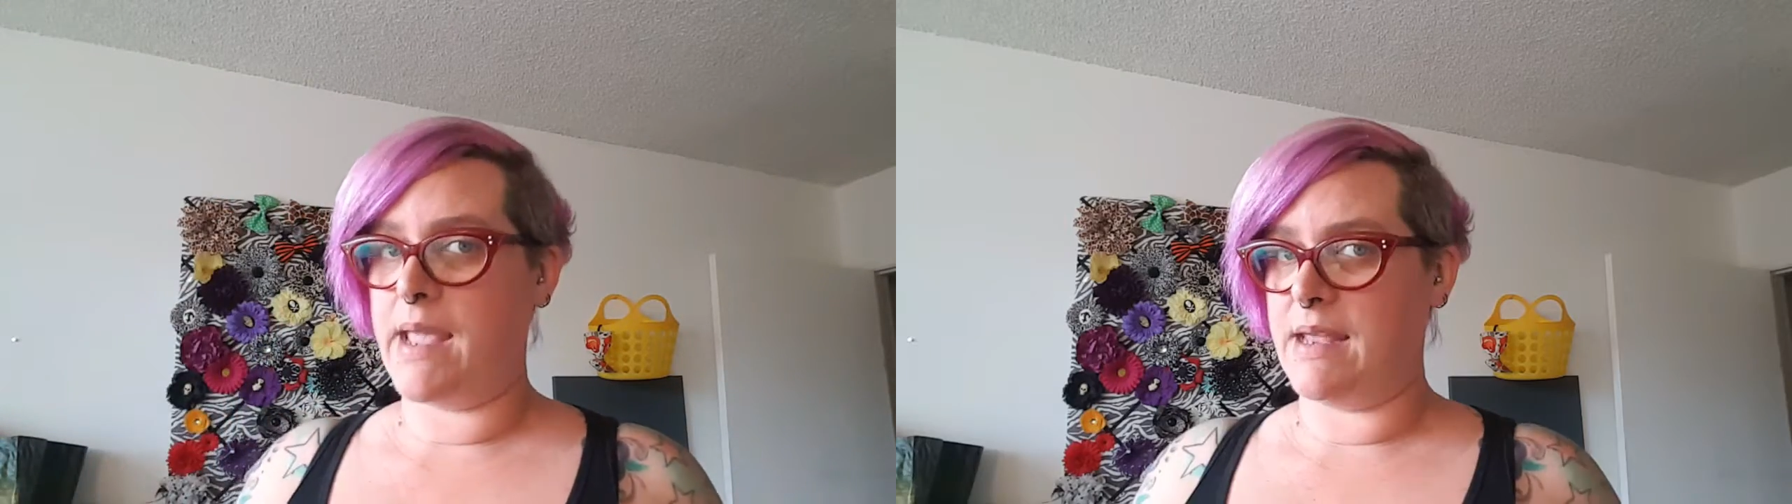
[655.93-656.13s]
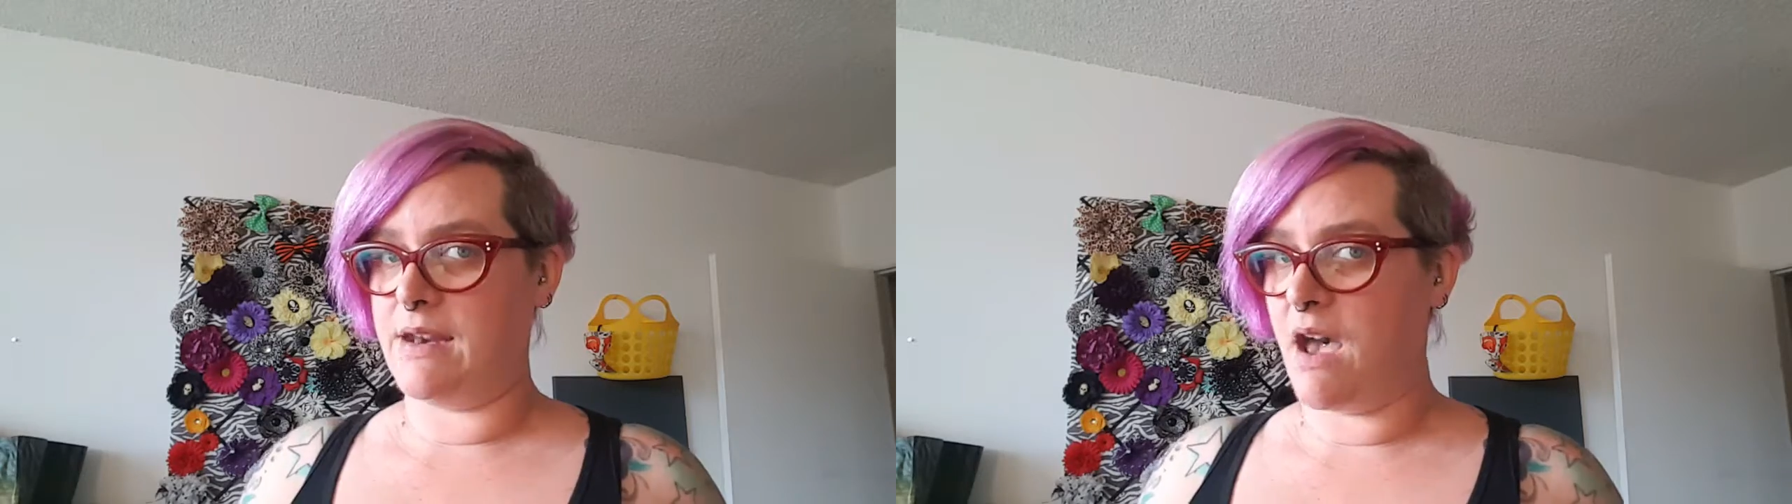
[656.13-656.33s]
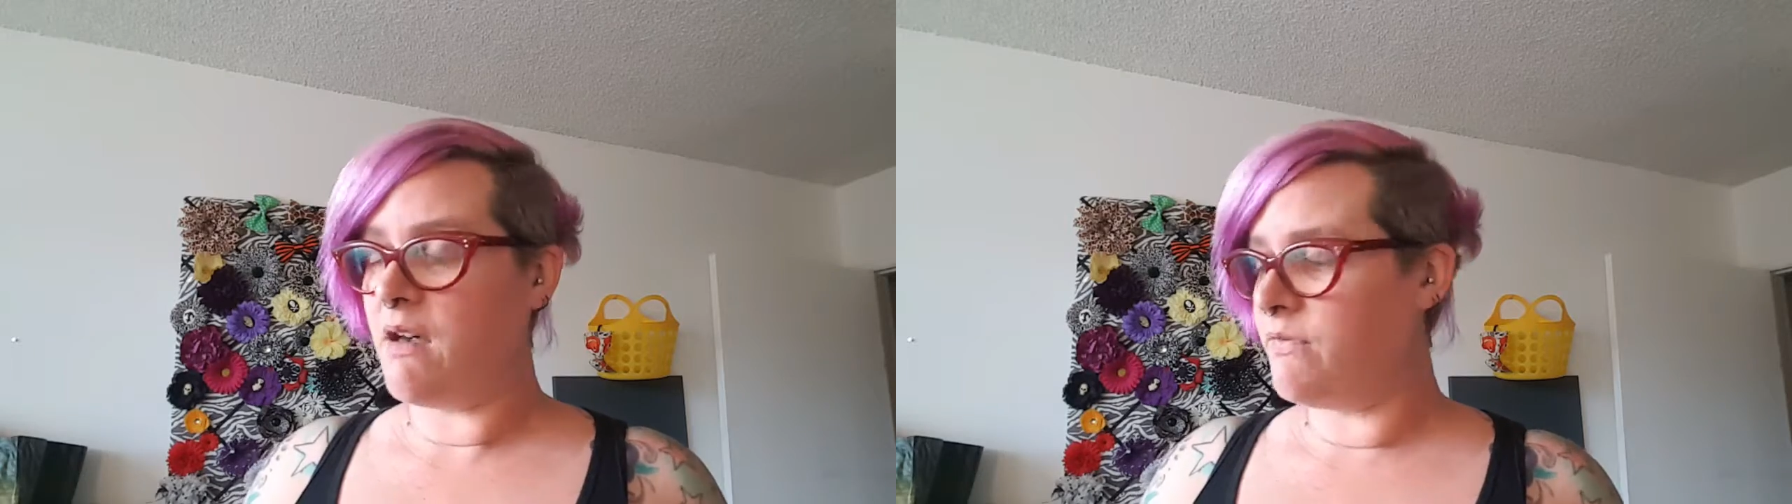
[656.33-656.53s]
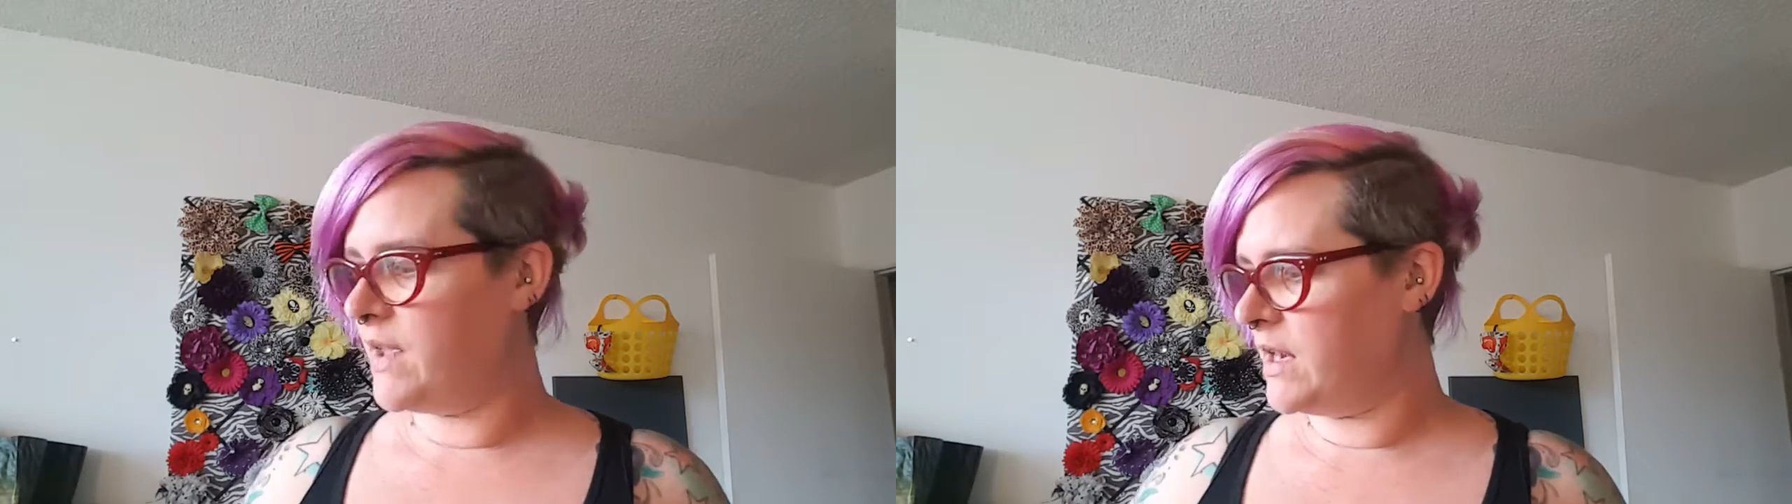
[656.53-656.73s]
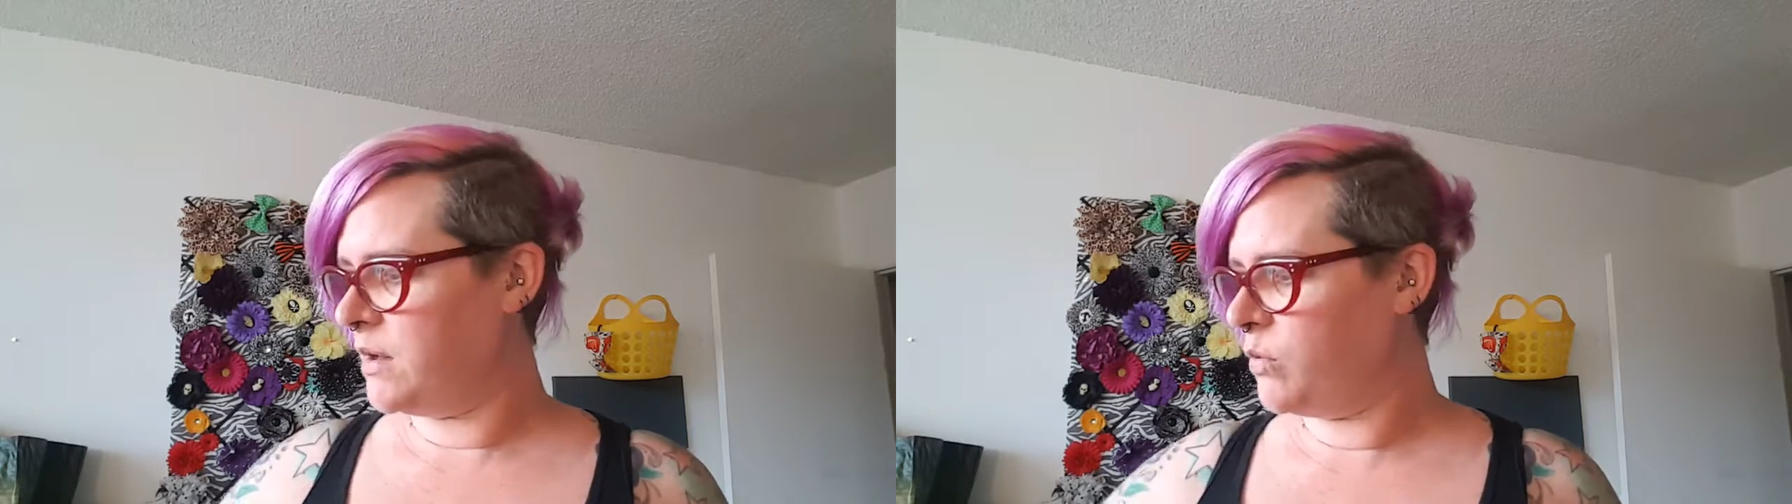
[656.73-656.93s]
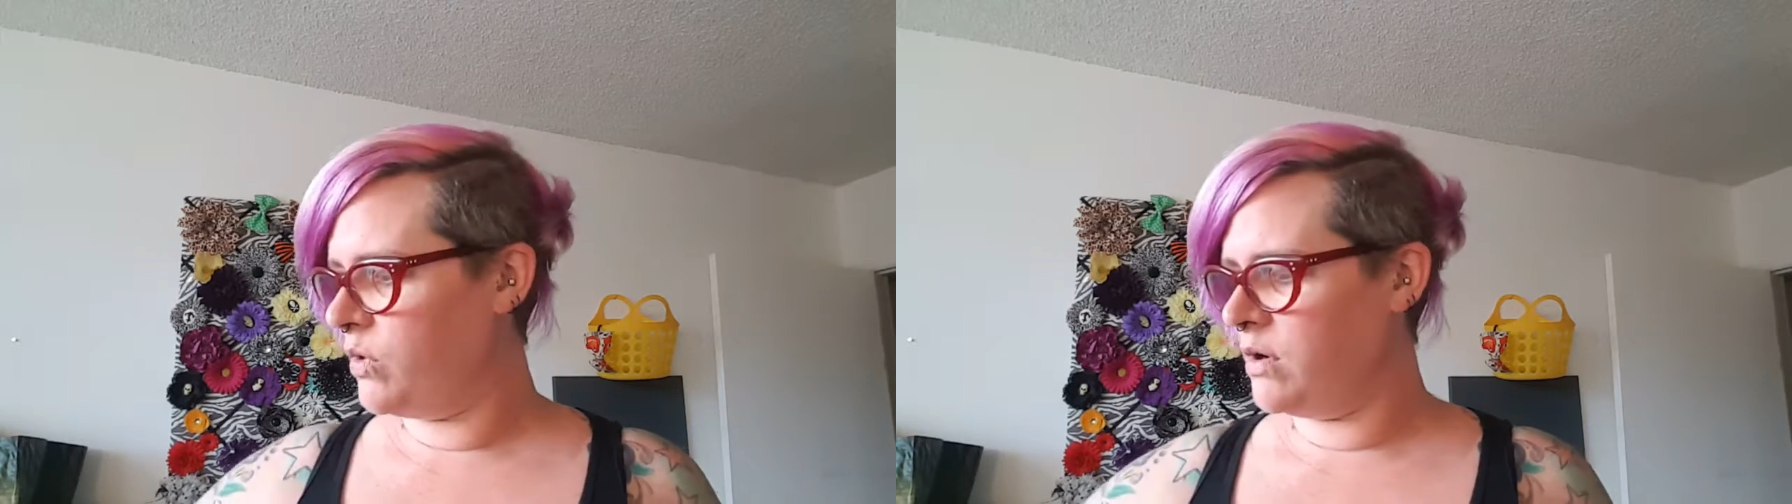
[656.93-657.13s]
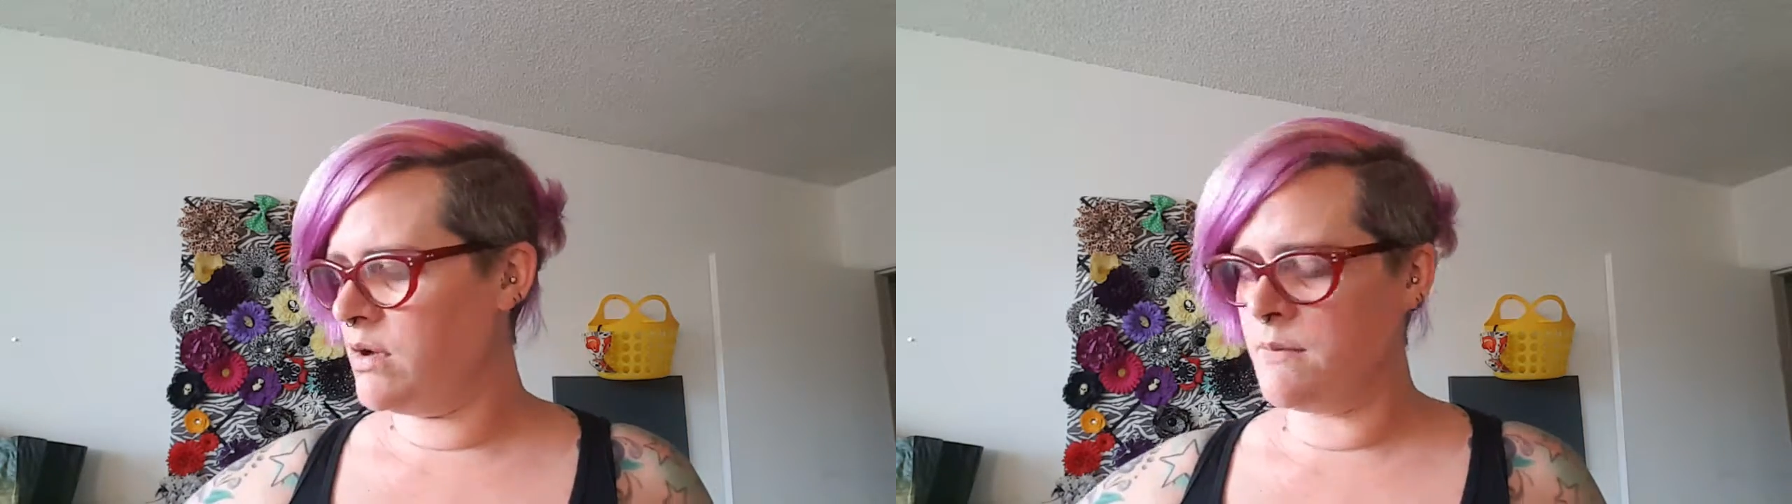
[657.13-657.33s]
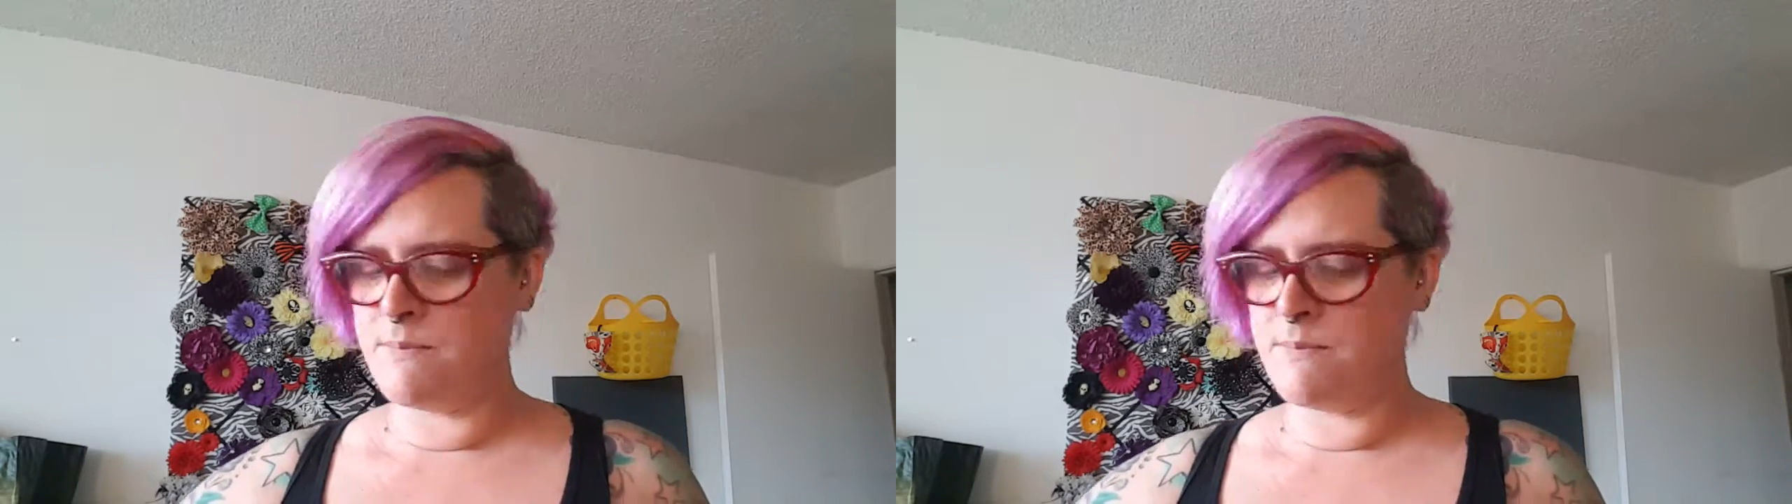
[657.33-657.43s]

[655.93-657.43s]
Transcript: enough anymore.